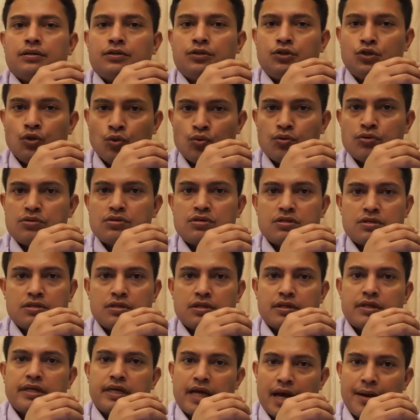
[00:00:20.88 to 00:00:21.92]
tools,
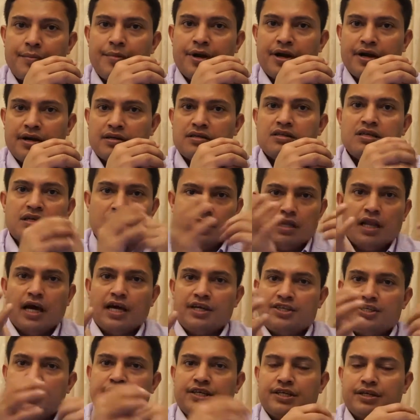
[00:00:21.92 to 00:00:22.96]
camera,
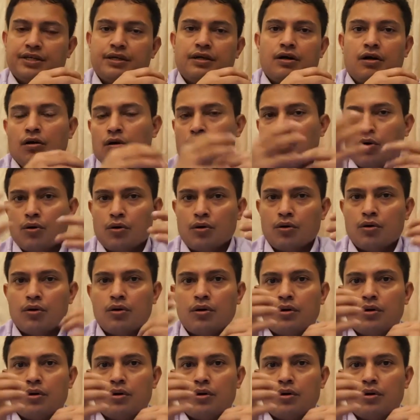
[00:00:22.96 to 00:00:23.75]
lighting or